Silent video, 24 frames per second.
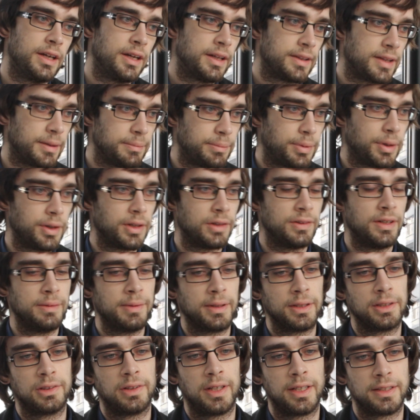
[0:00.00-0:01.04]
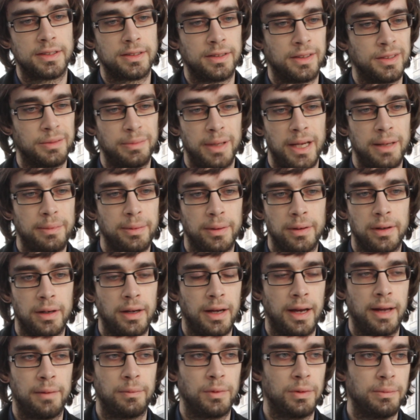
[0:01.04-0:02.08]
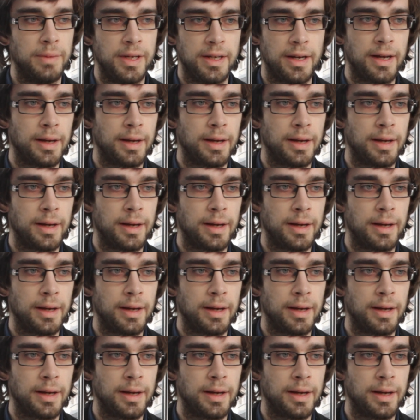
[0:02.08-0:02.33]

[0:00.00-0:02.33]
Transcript: then put your email address on the paper and we'll meet